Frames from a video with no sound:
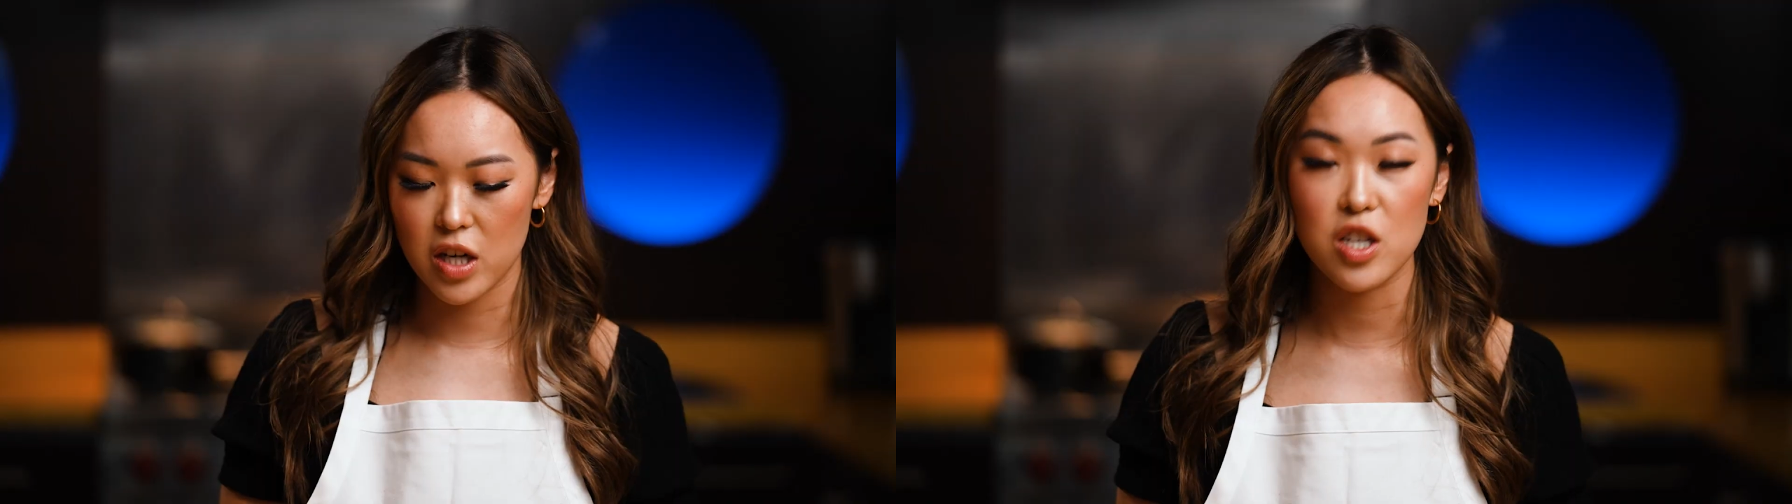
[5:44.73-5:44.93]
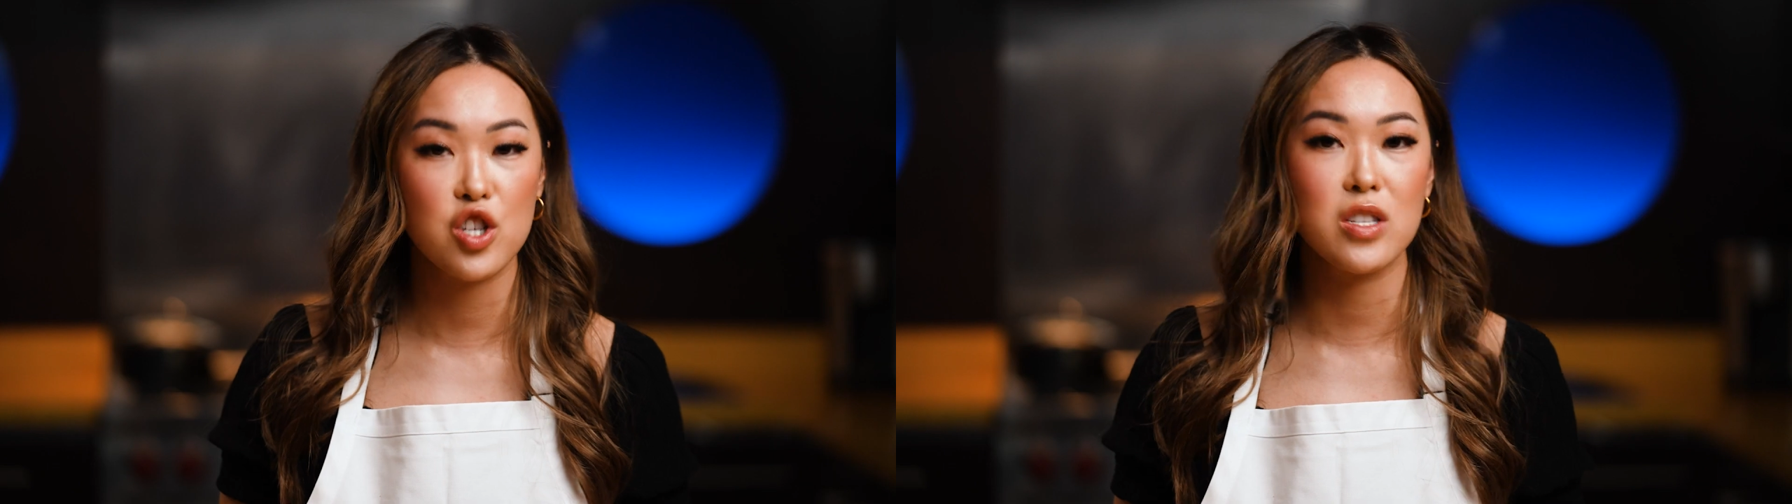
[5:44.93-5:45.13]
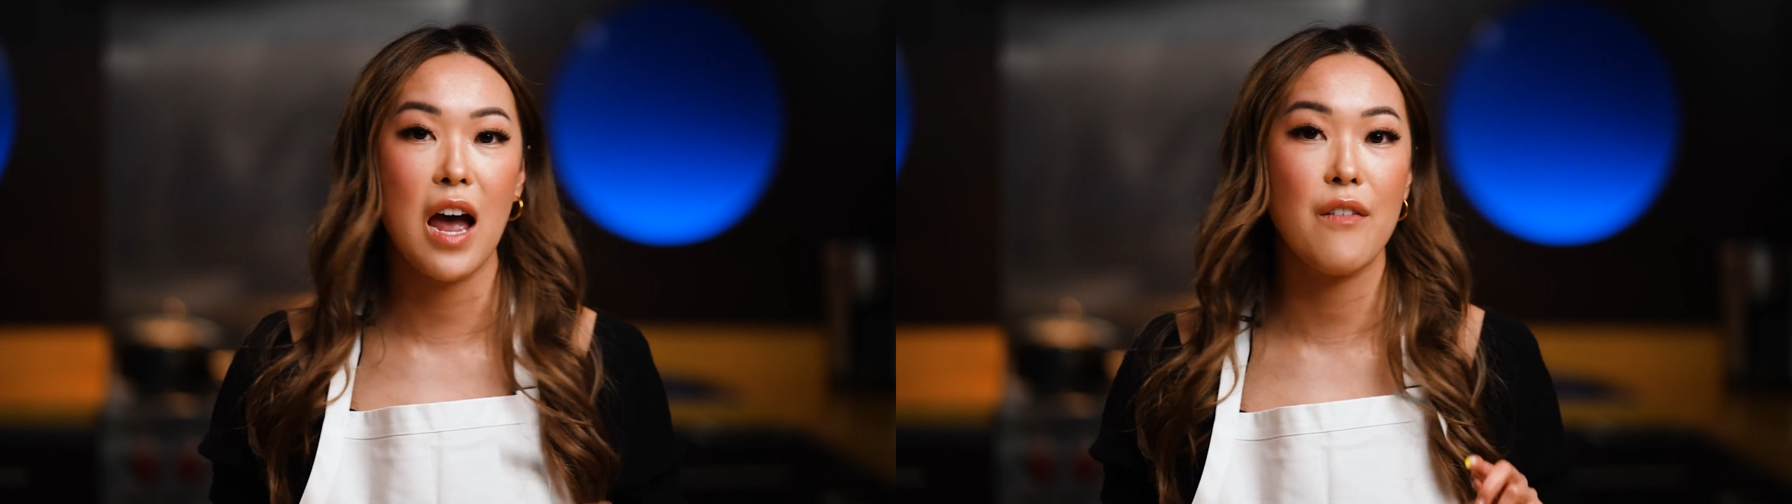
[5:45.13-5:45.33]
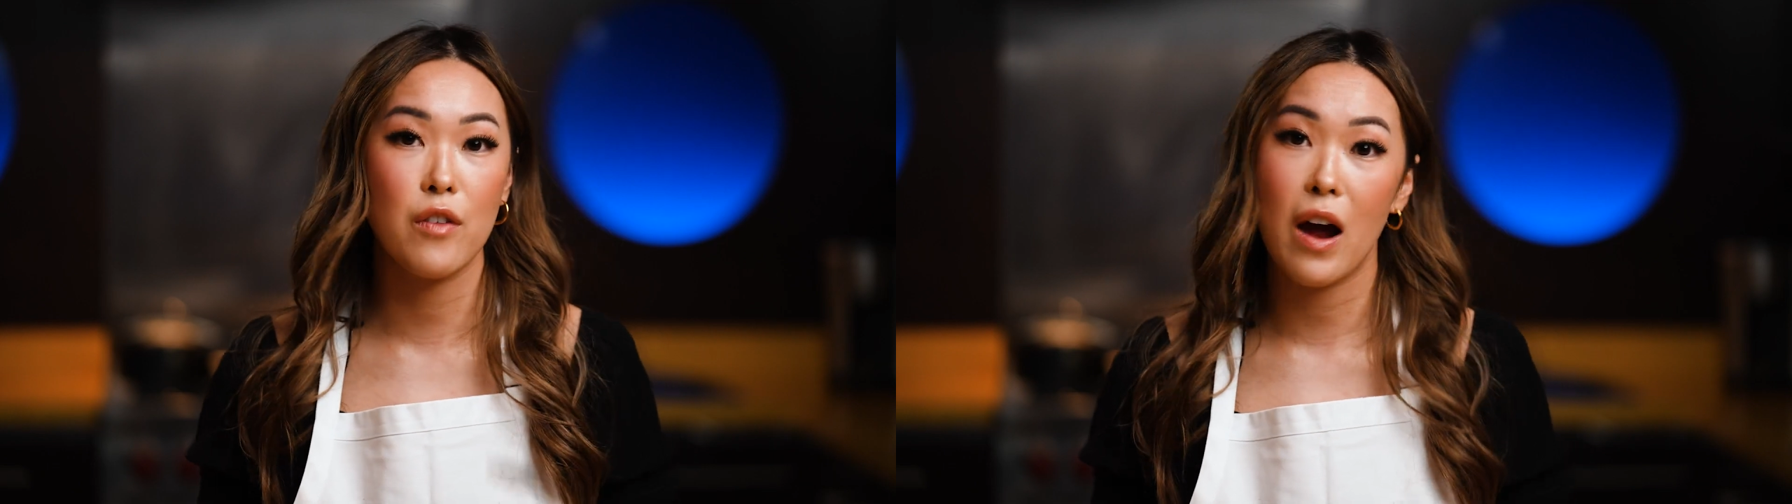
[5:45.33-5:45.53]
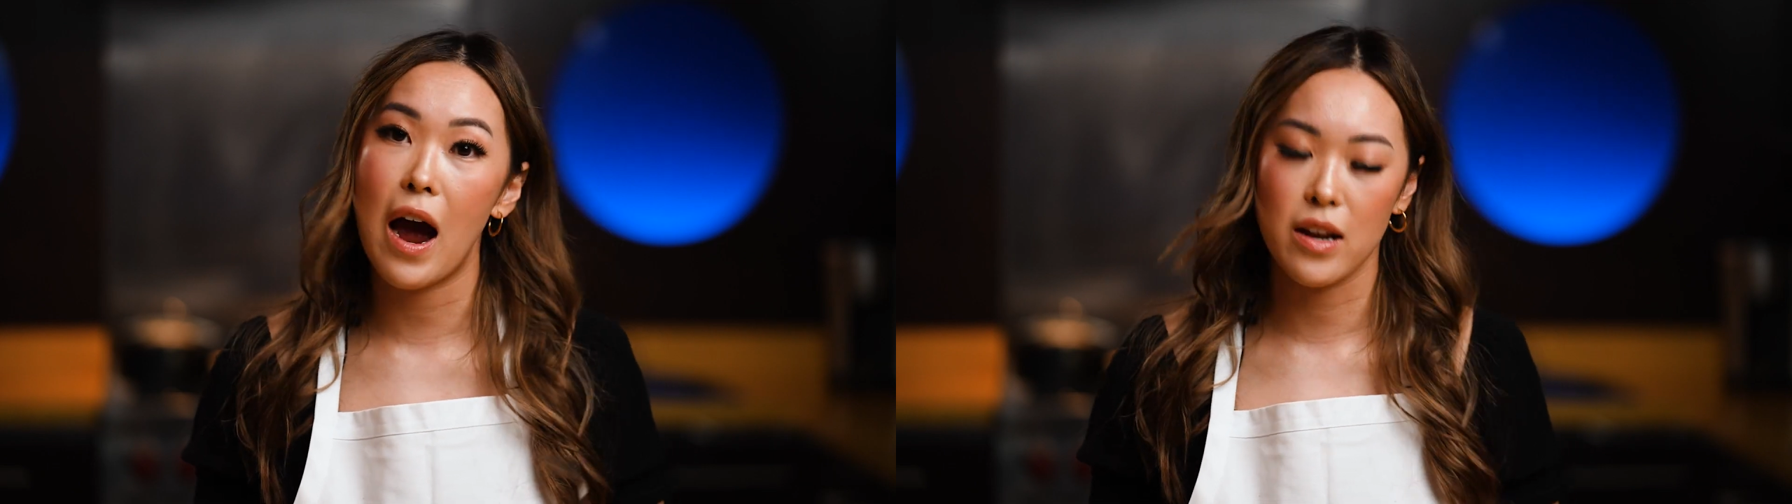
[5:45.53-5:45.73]
dishes I've ever
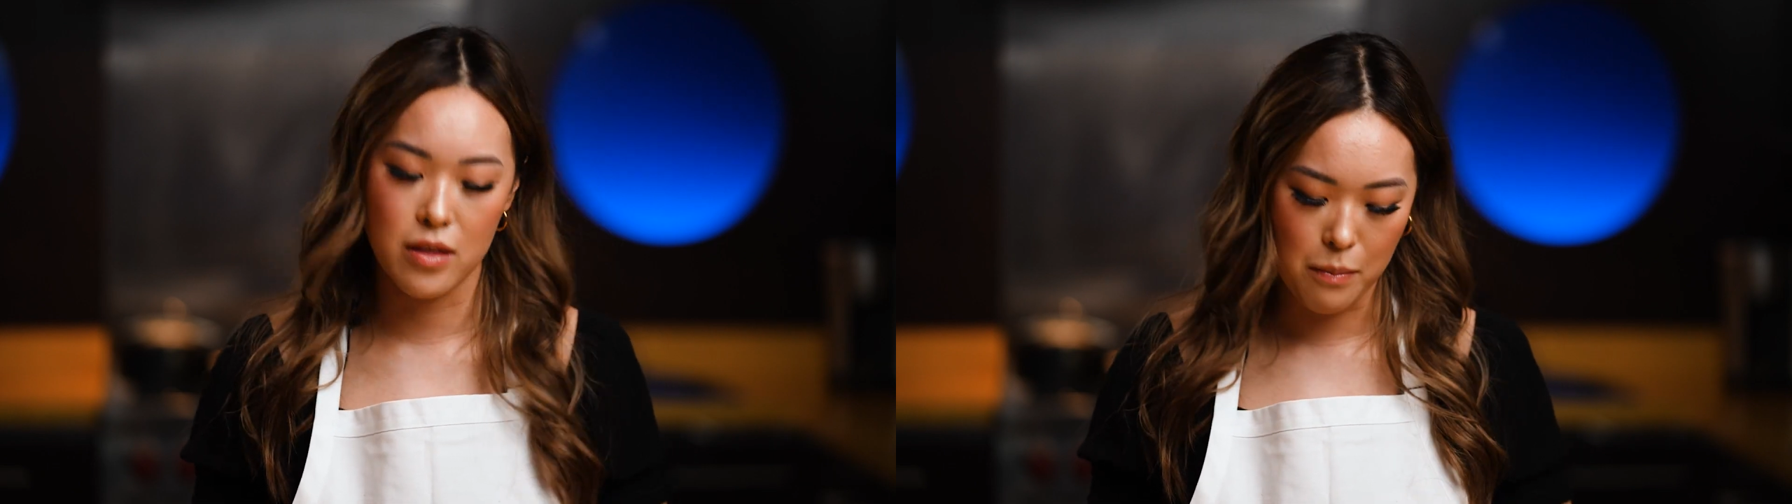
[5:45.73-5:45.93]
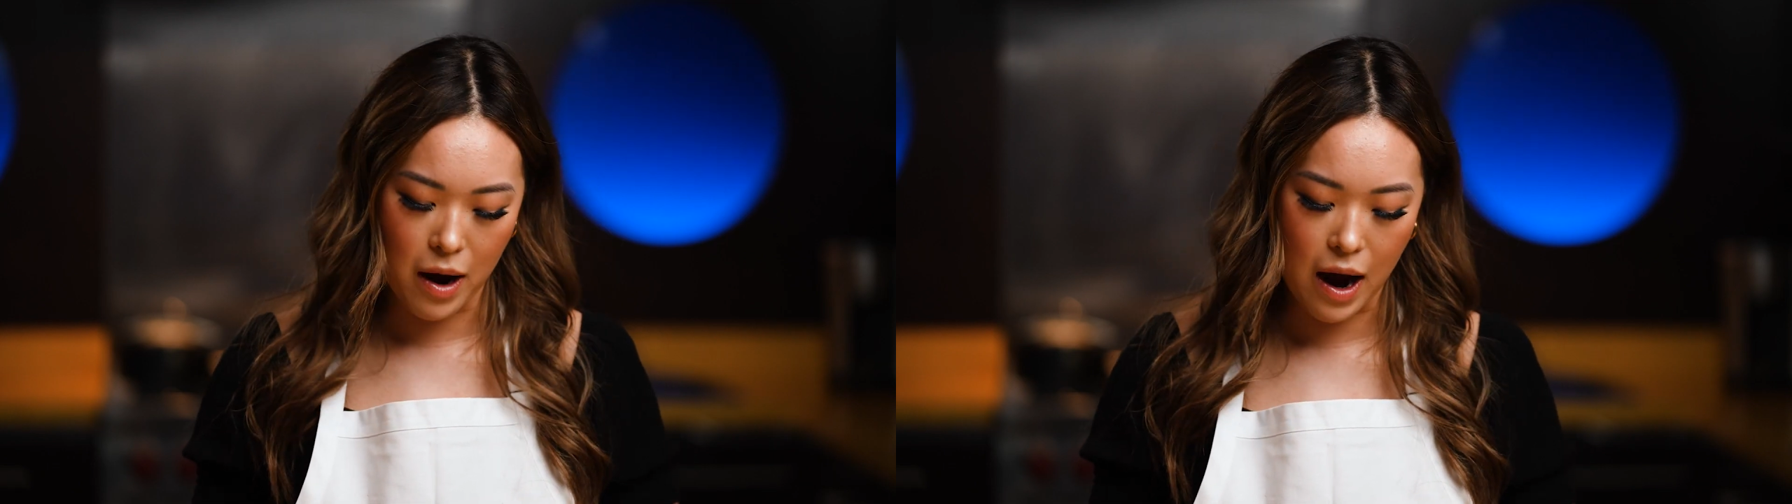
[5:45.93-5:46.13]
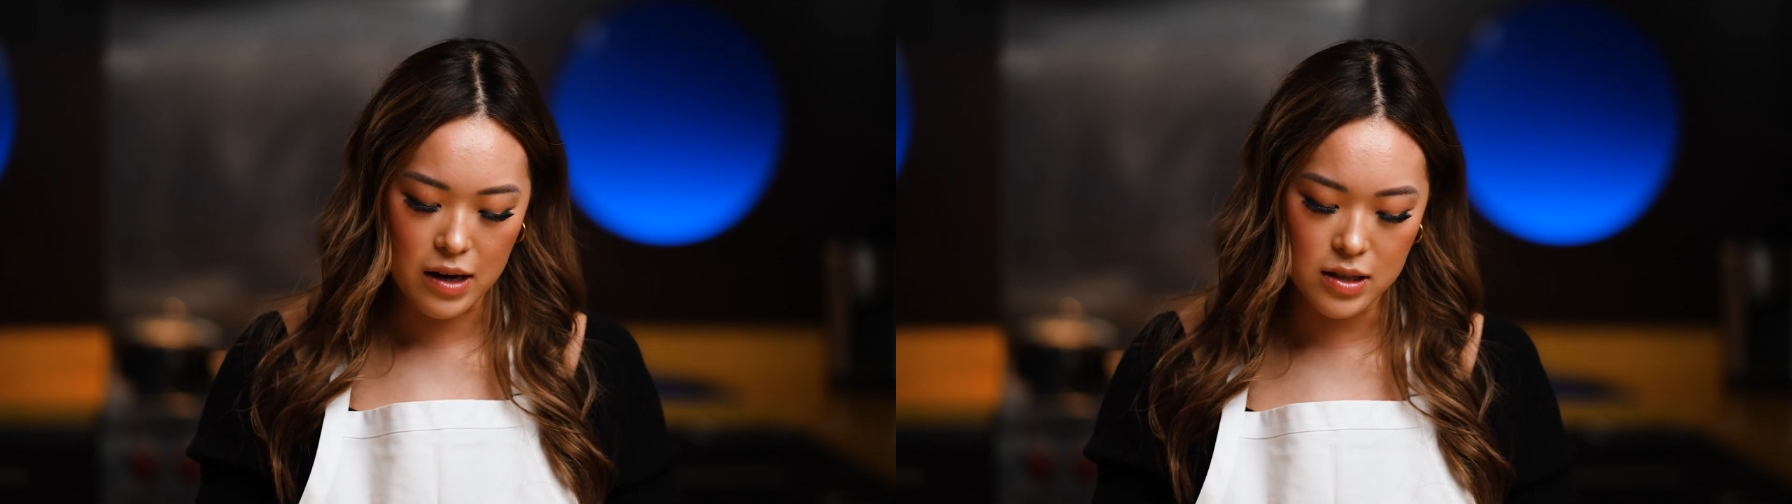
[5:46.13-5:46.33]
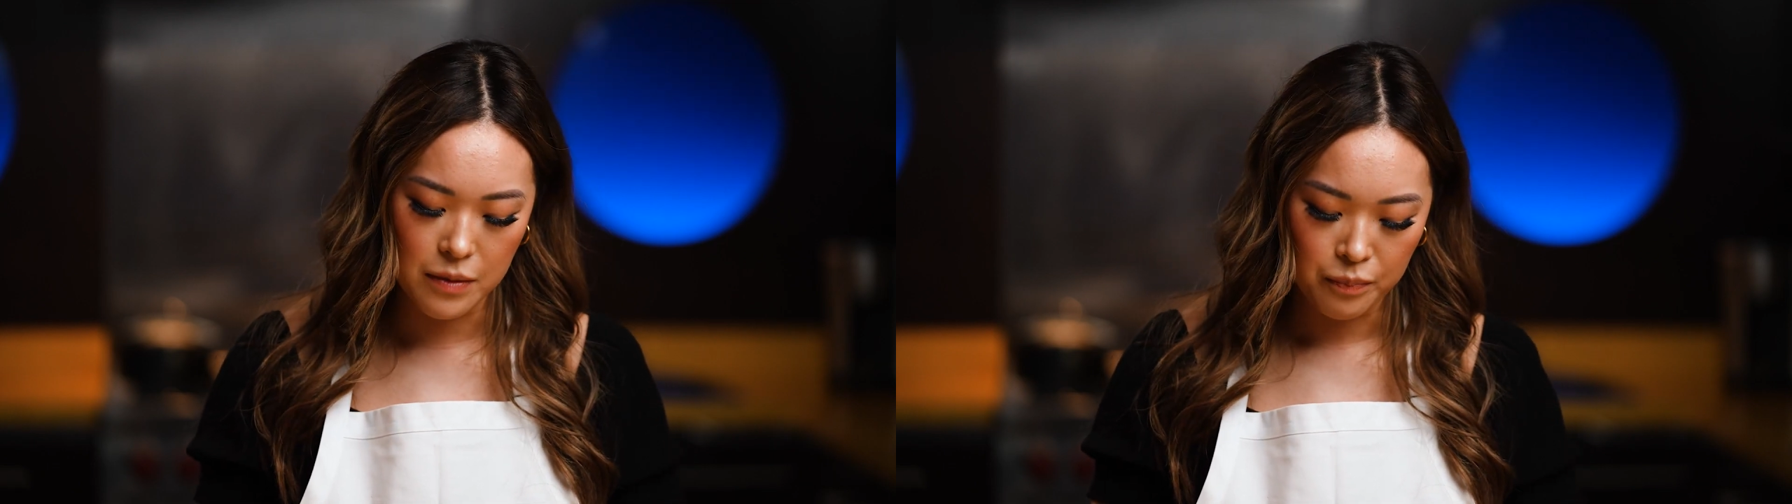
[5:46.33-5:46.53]
had in the past,